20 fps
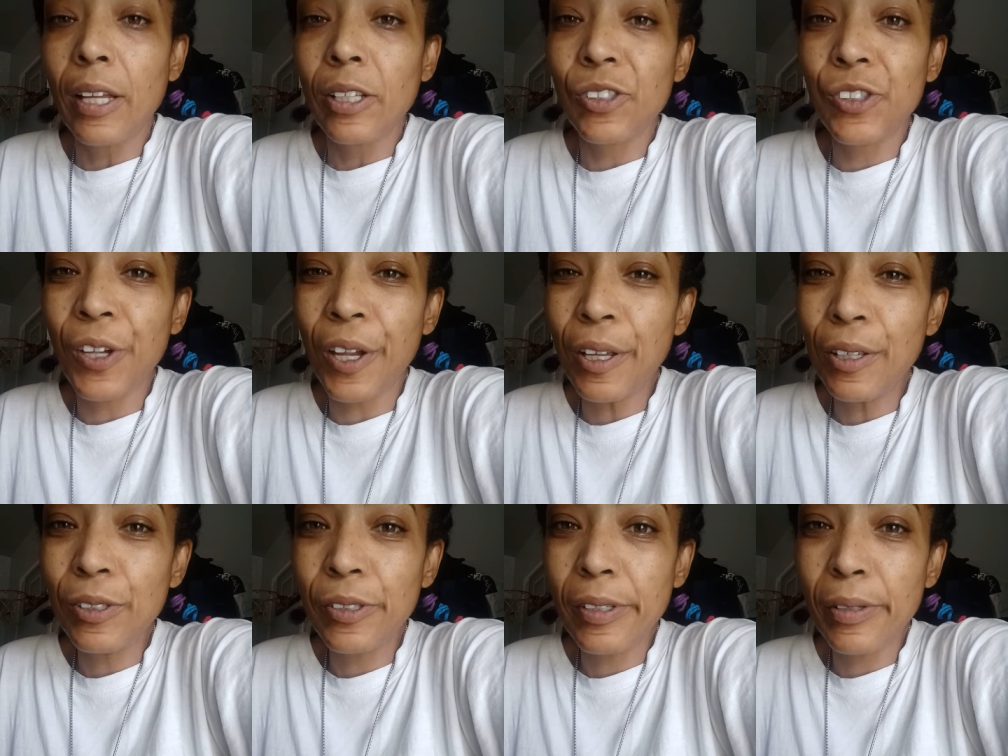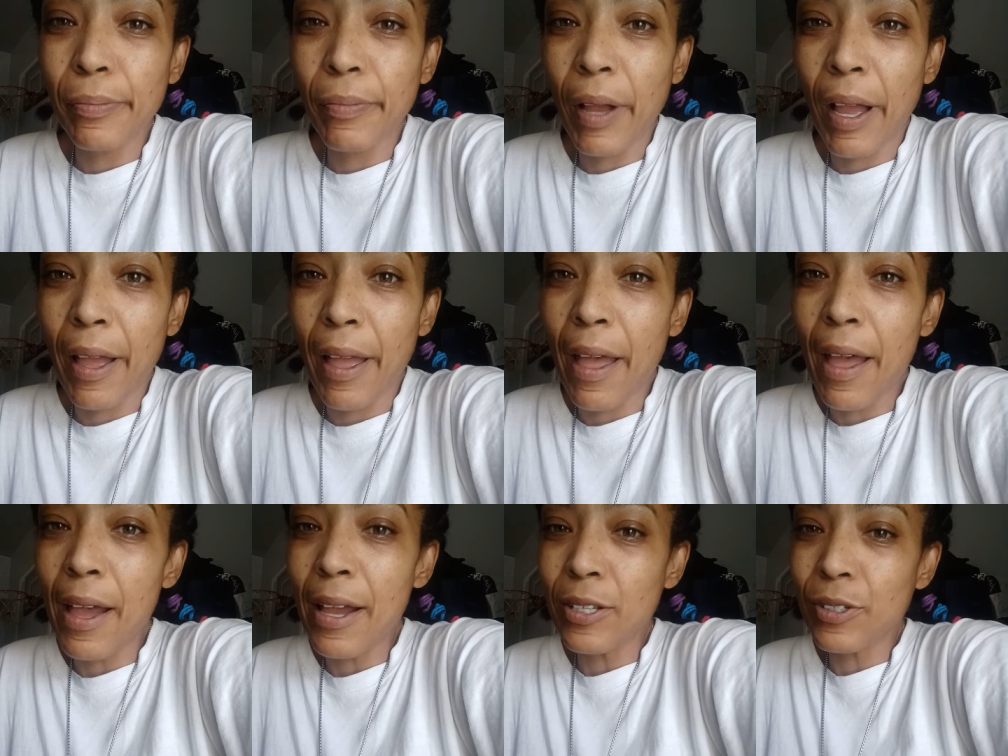Changing my
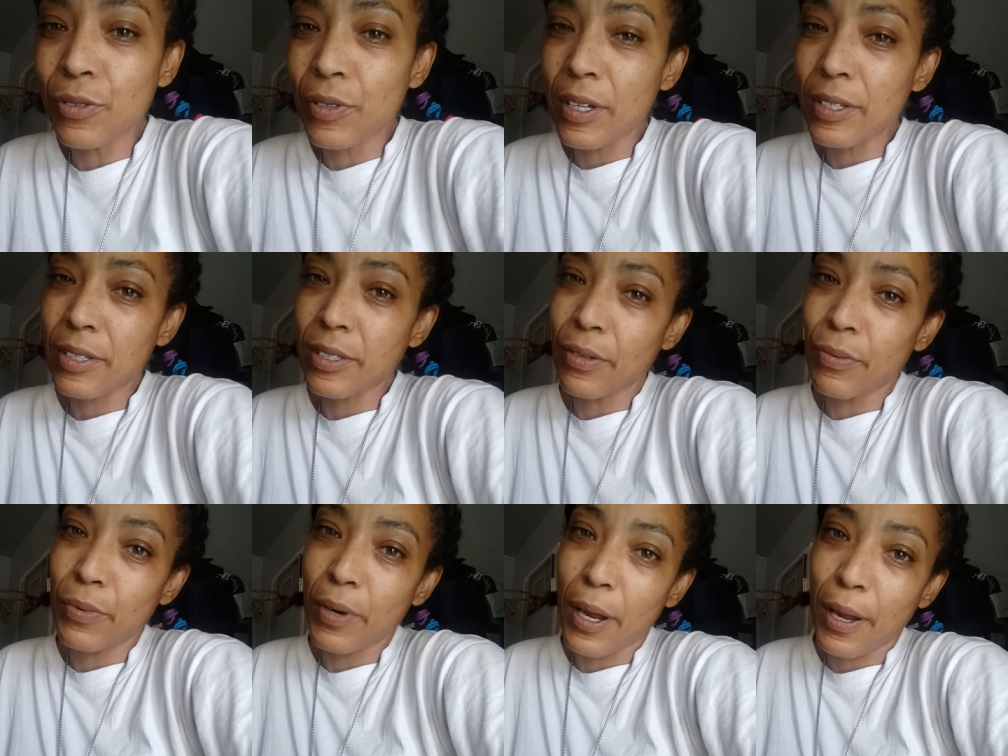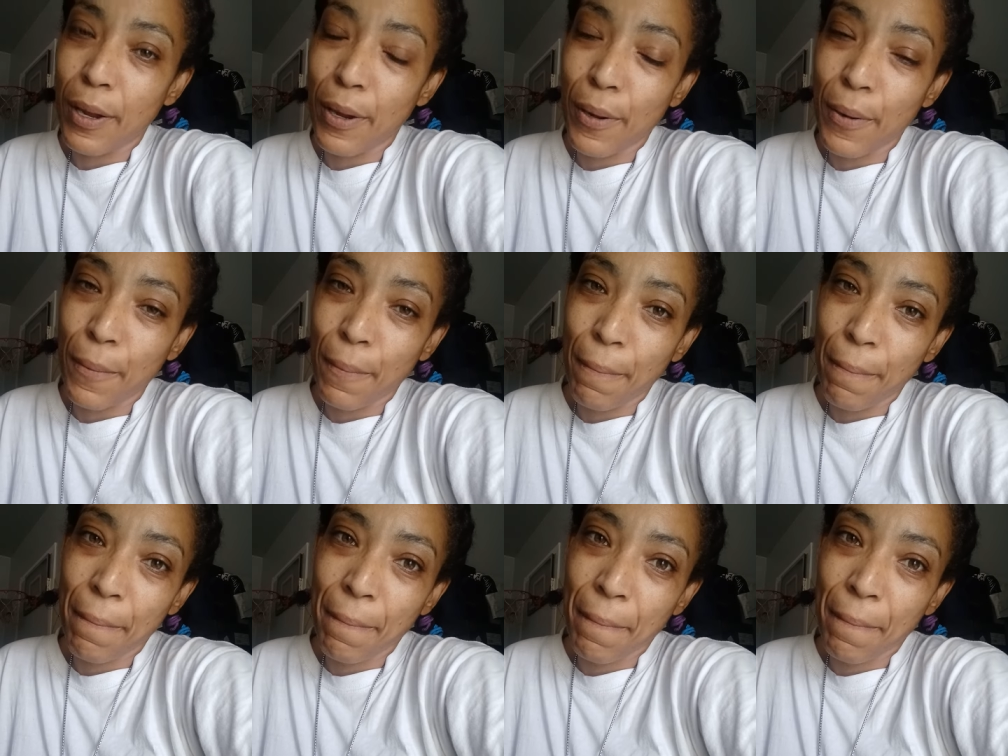address around,